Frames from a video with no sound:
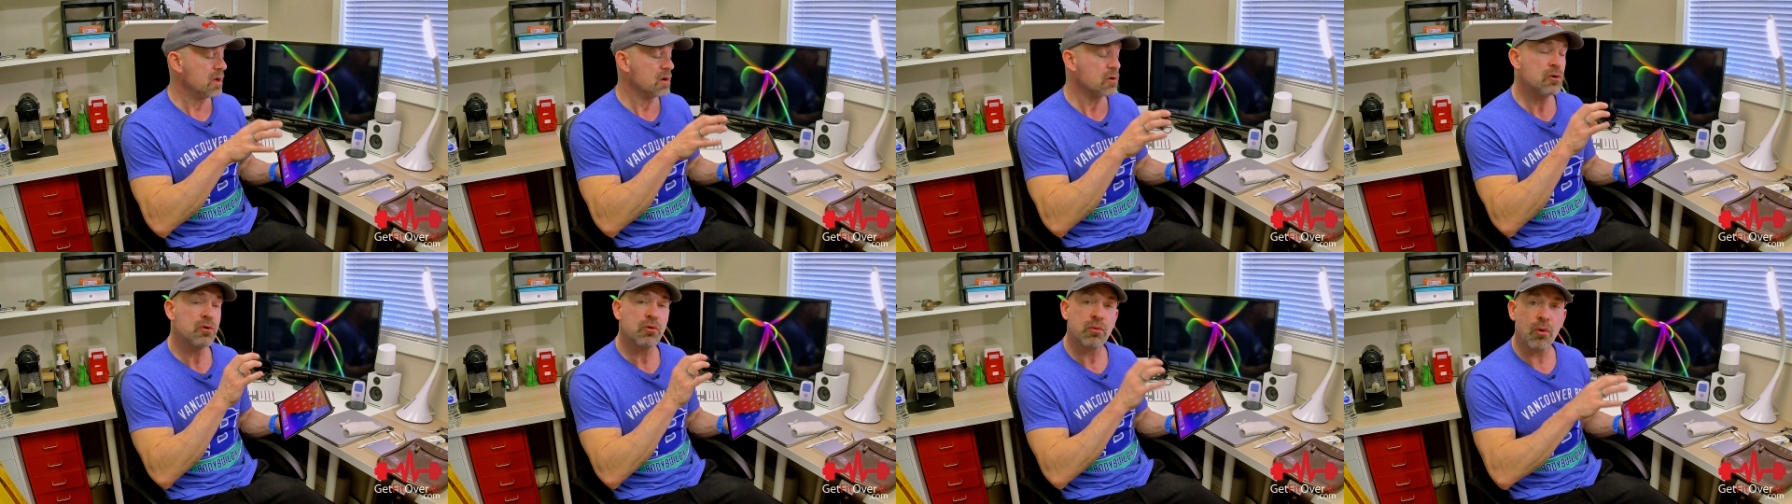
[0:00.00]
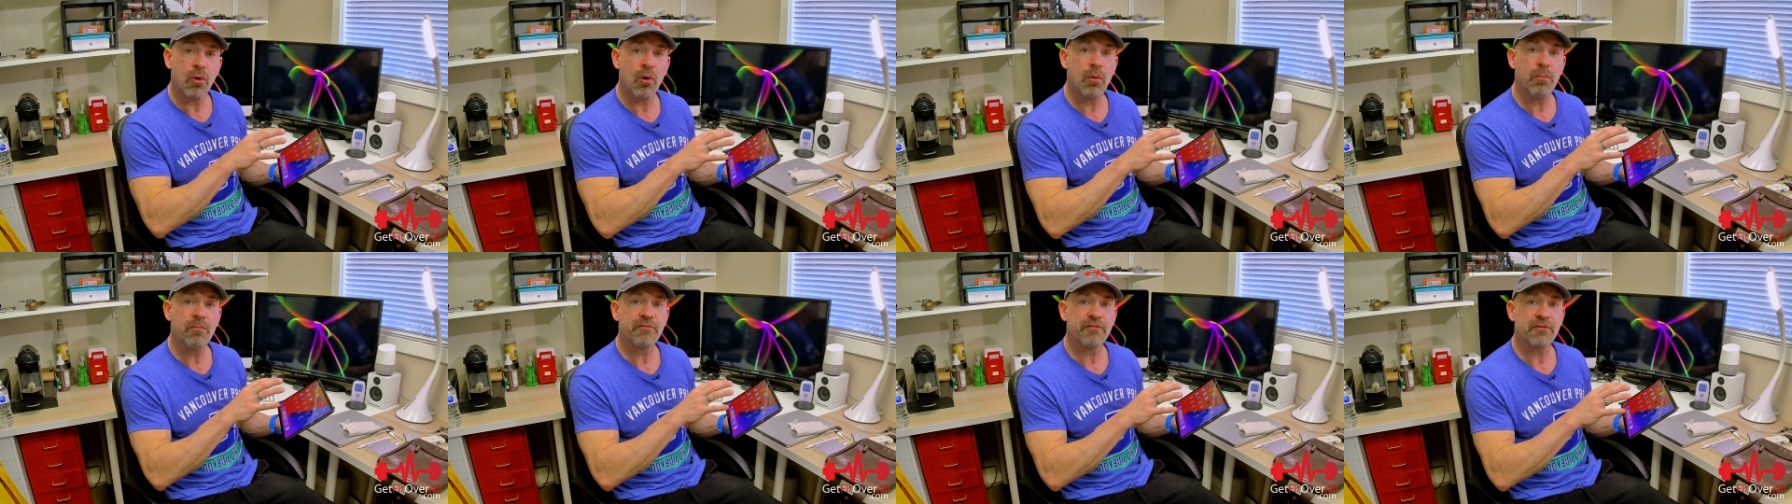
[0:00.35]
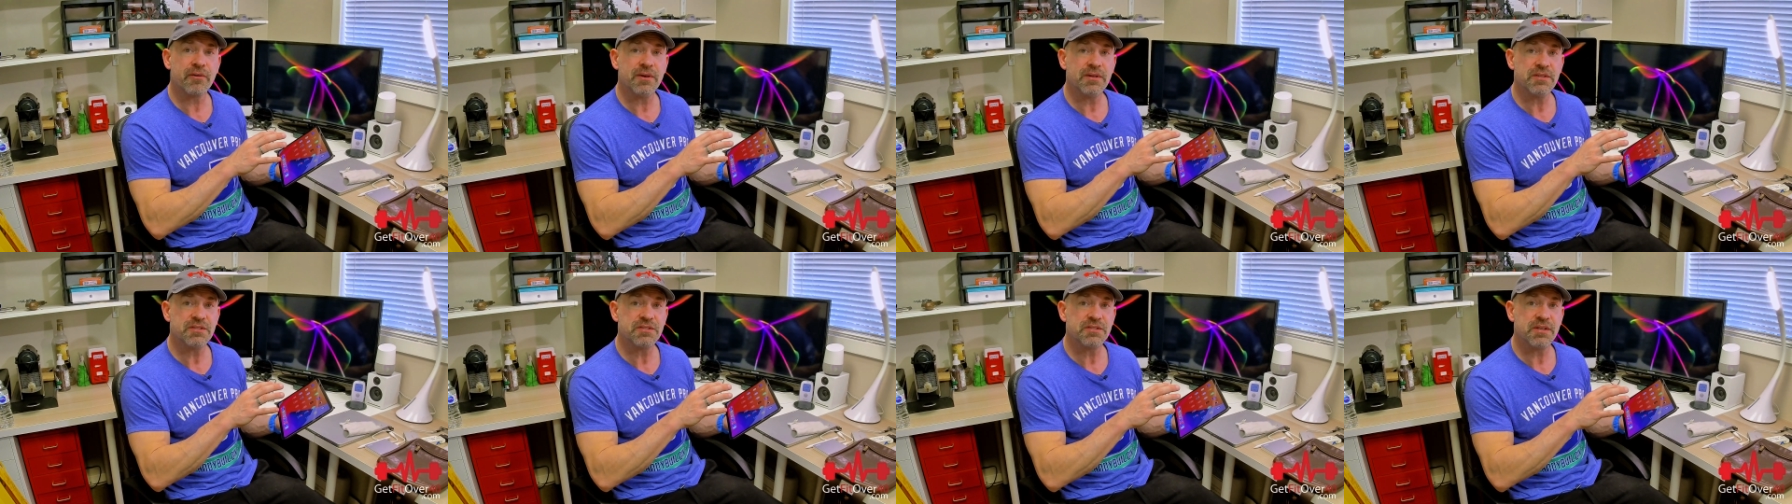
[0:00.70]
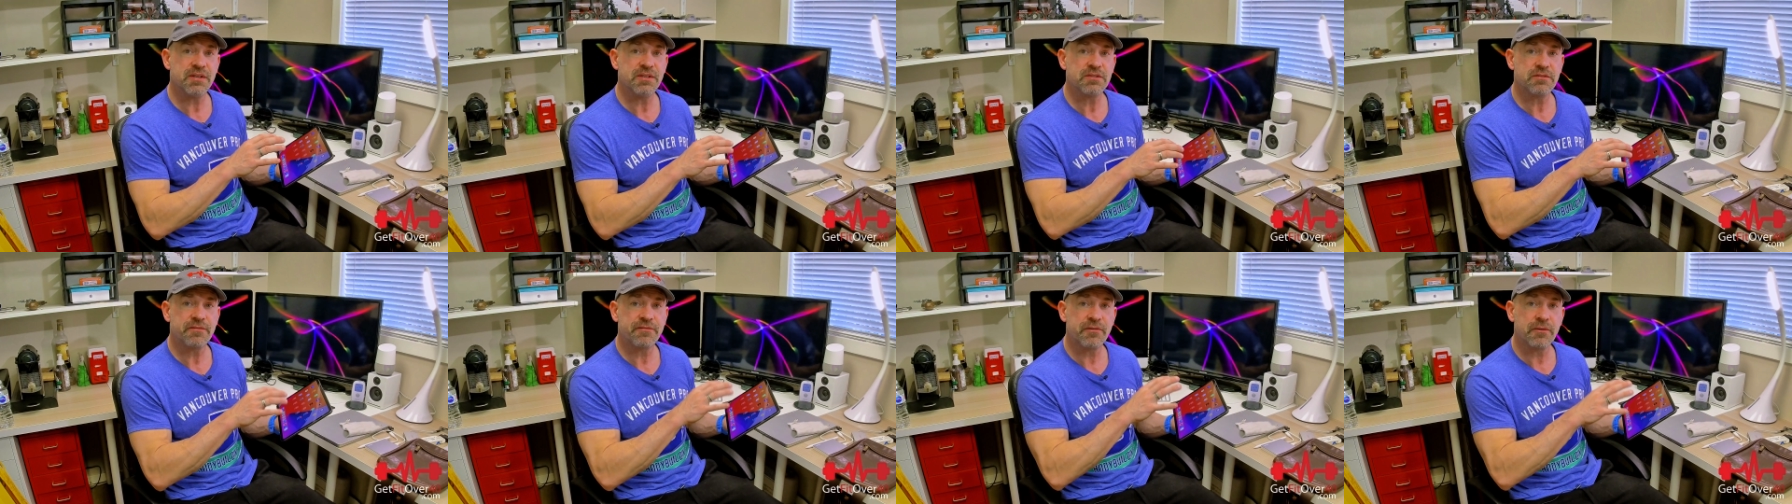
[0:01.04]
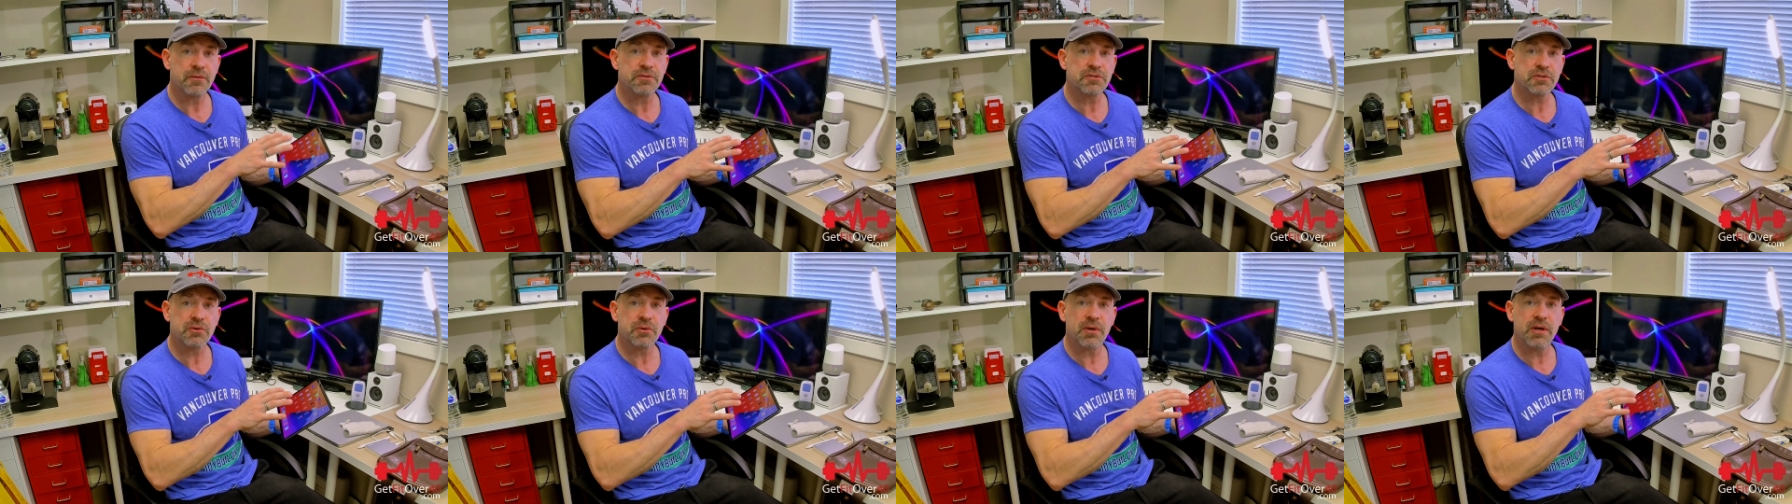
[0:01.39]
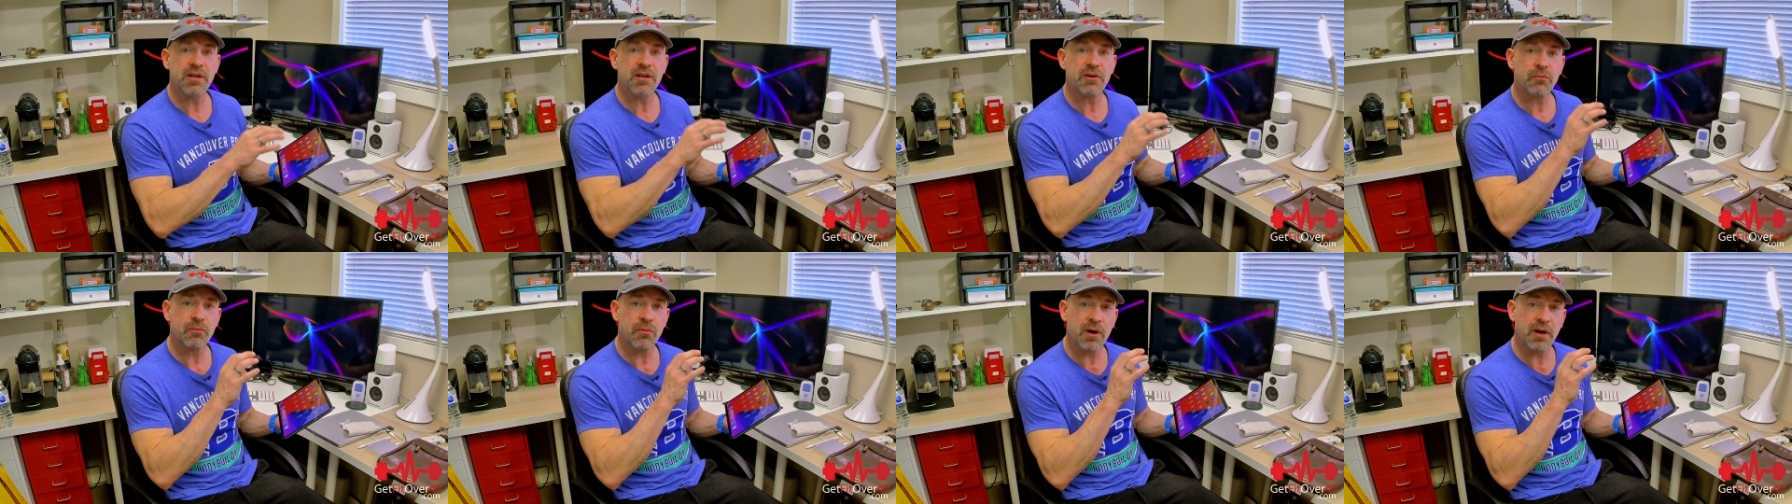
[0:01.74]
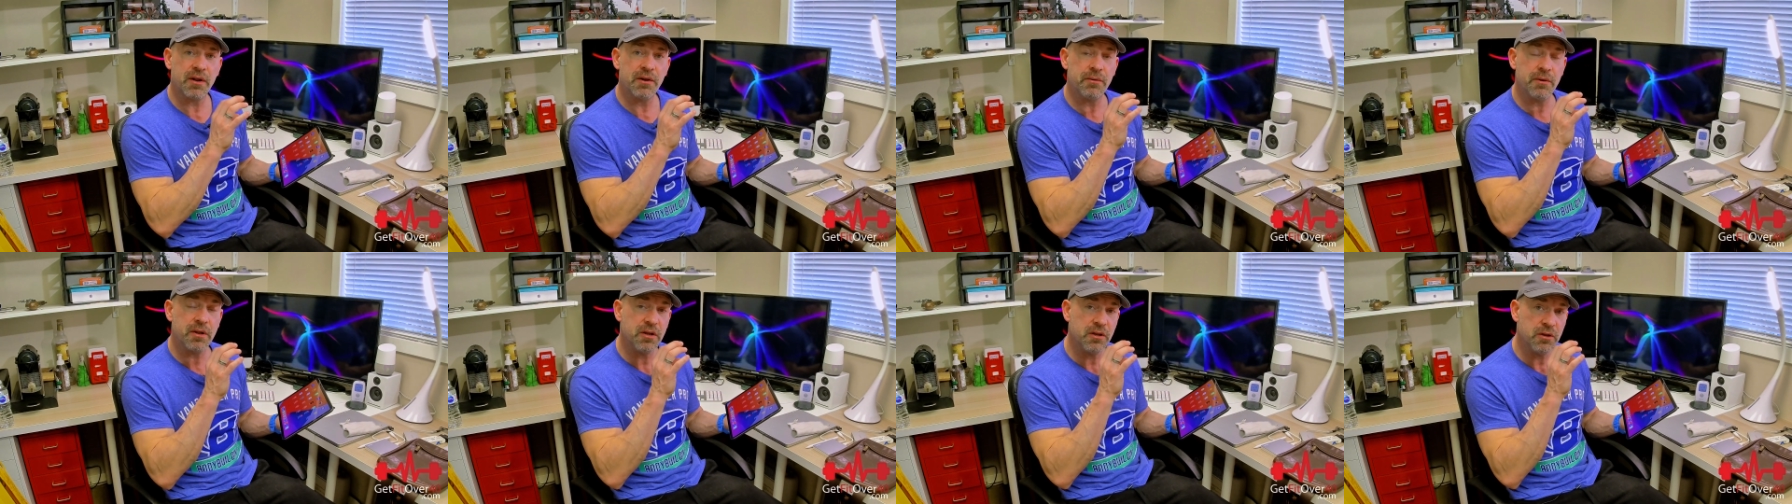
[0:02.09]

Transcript: chrome for instance full screen and run